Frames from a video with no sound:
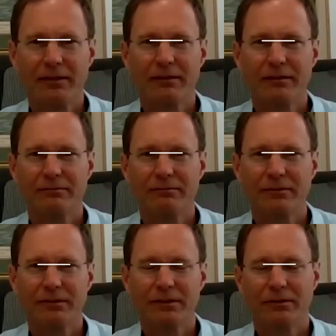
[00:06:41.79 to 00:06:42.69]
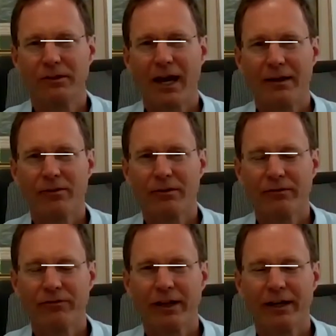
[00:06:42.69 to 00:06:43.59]
in the 9:30
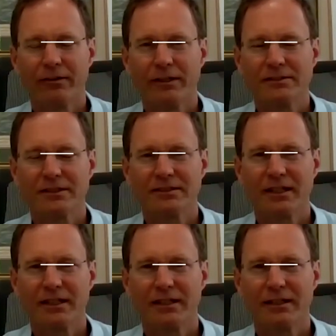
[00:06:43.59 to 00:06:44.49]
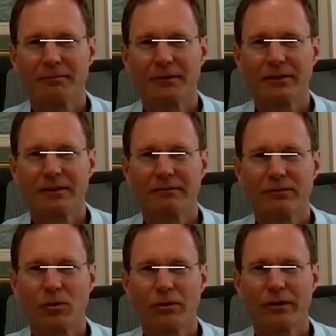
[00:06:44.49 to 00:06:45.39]
uh, flag raising, 10 a.m. in
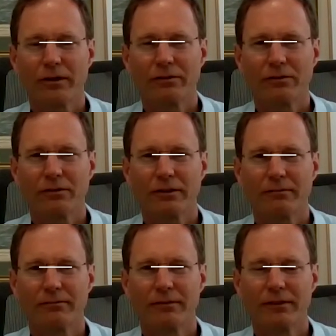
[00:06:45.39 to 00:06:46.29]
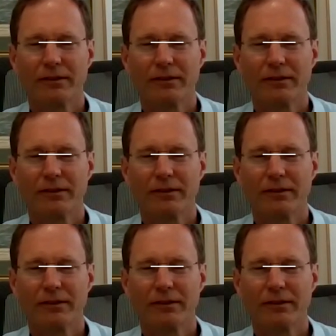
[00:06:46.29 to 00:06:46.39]
the Corey Auditorium.